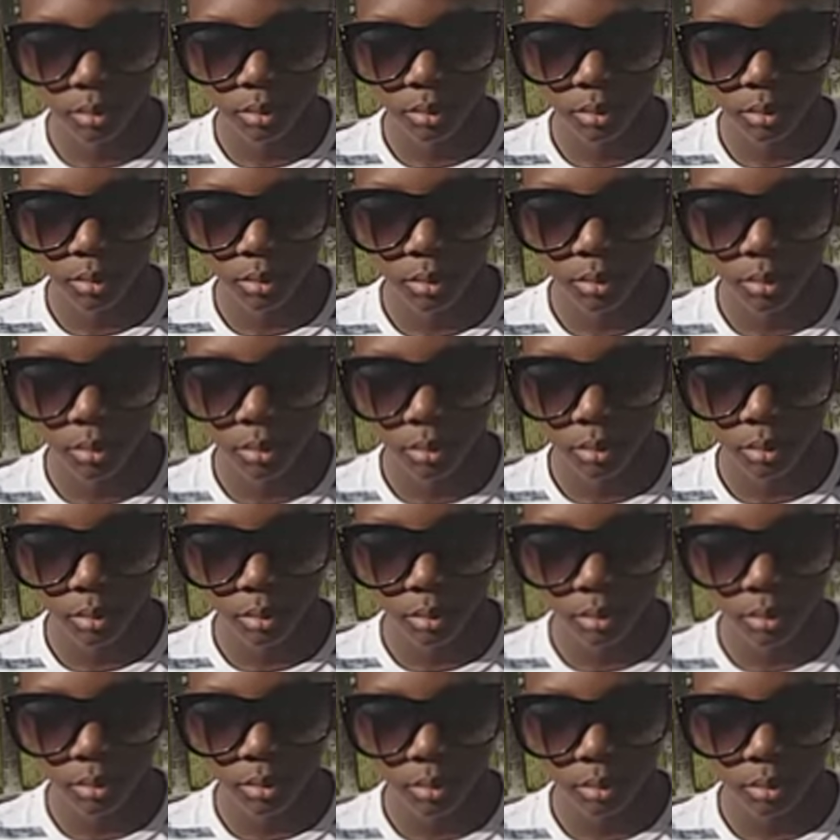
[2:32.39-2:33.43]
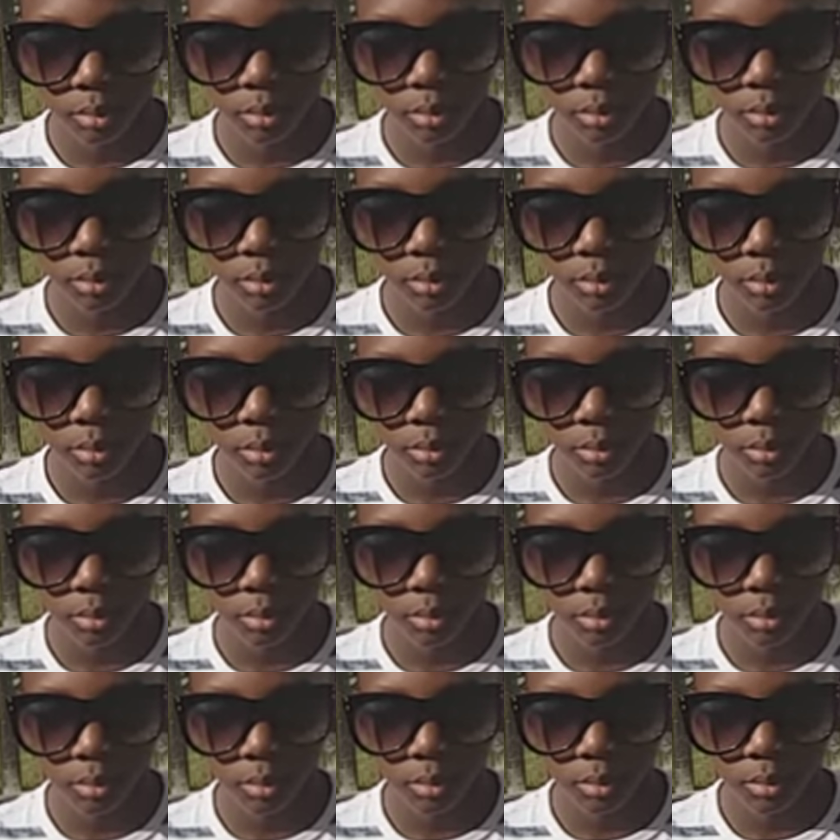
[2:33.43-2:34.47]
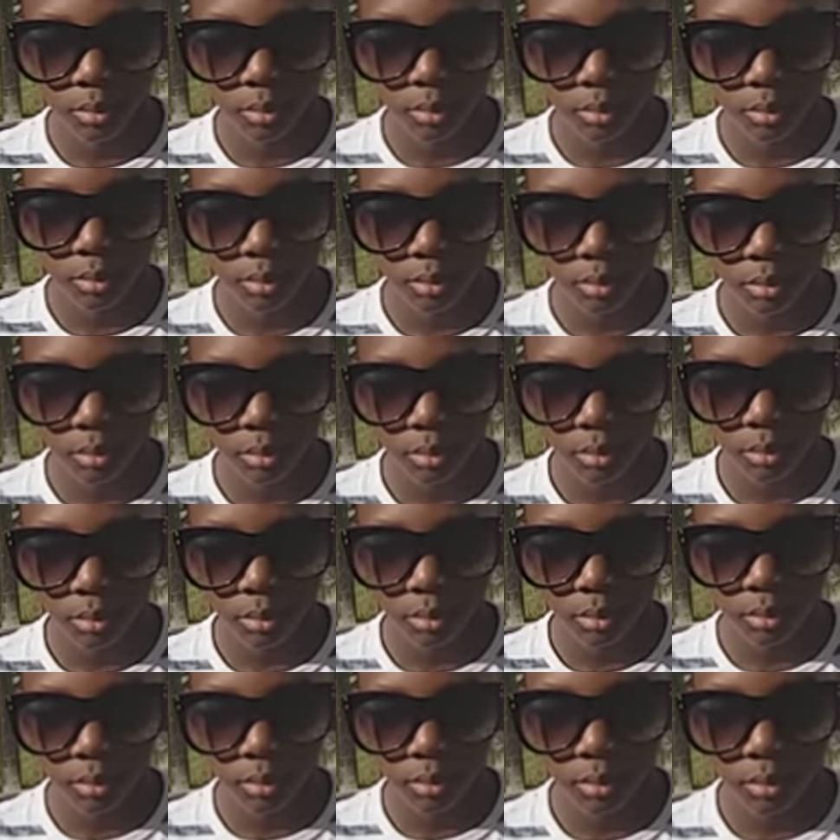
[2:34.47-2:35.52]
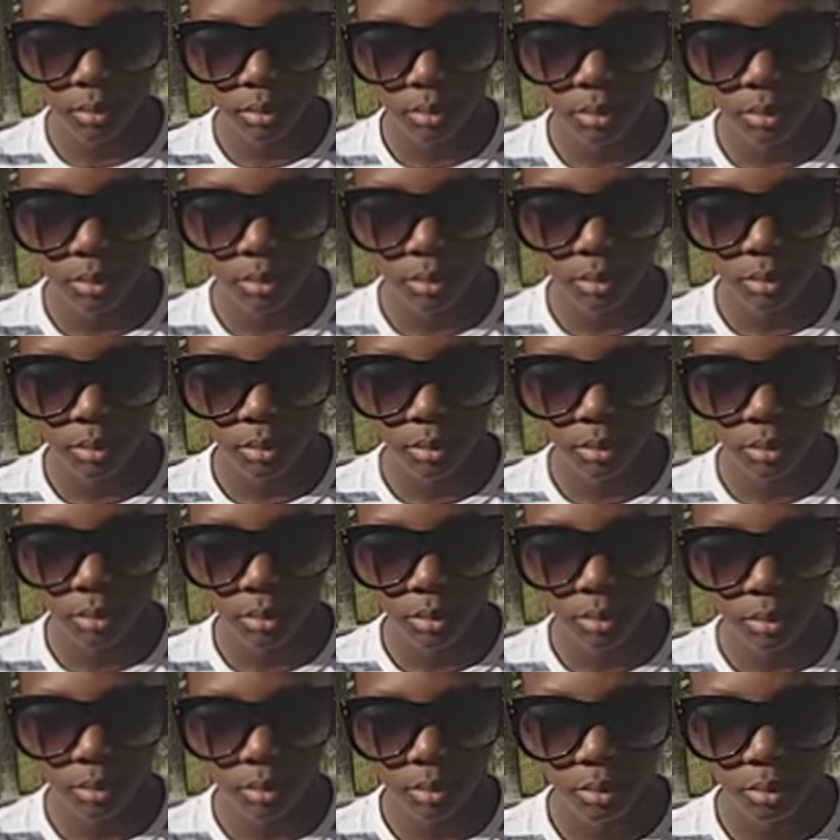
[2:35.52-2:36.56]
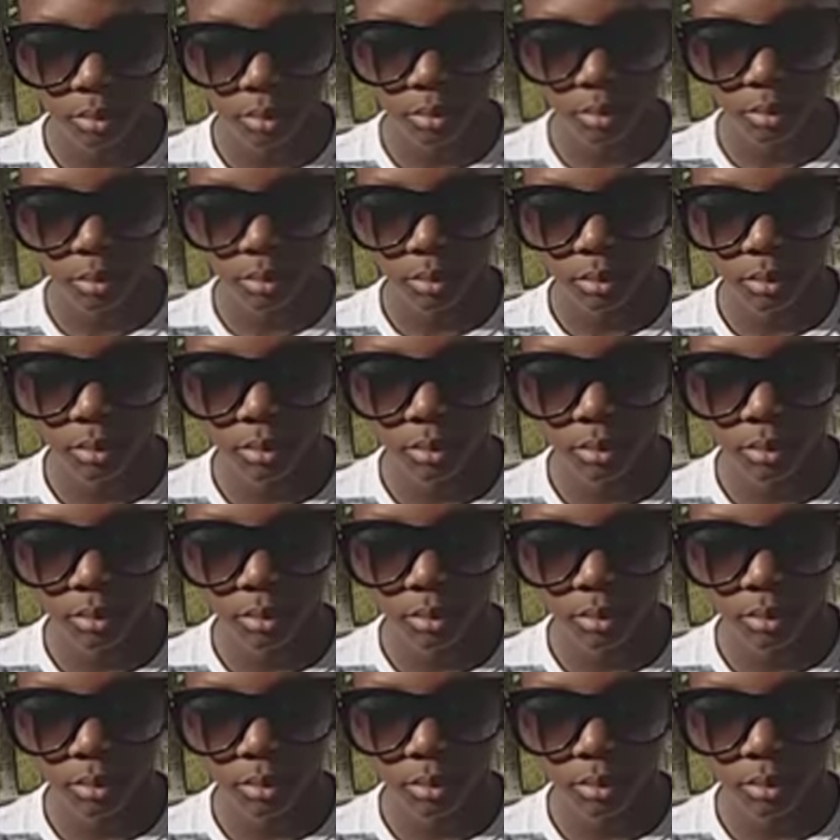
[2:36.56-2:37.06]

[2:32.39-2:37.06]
[no speech]